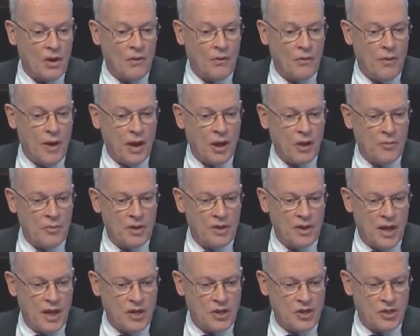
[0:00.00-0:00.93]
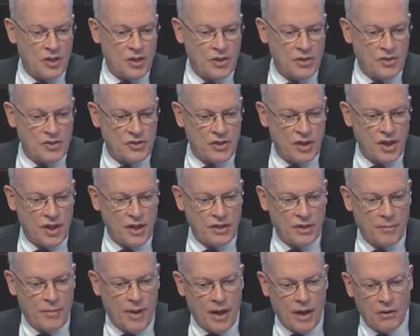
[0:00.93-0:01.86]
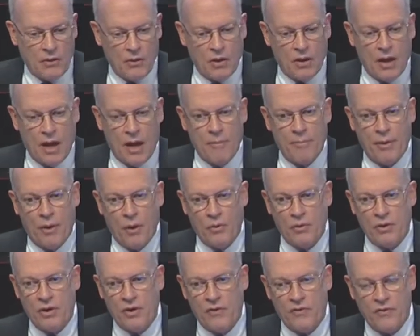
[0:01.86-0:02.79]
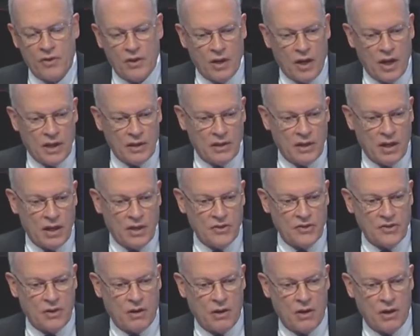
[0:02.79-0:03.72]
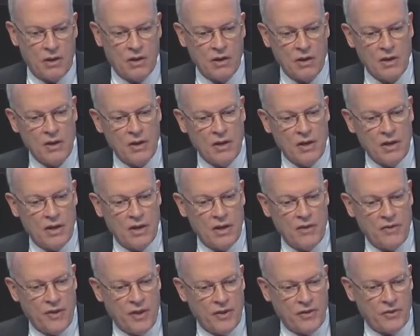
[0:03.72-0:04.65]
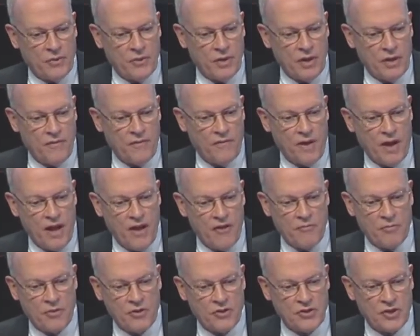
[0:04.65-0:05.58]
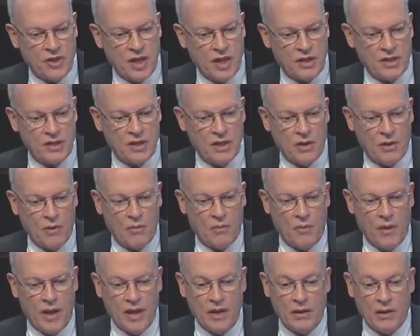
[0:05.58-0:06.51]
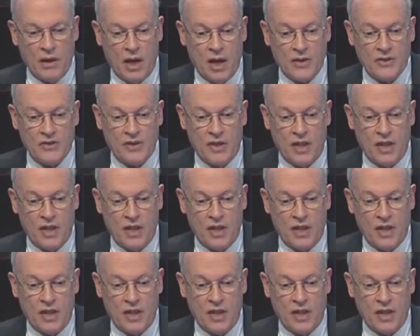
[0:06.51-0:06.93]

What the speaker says: Recommendations in the medical component of the guidelines are that 3 to 5% weight loss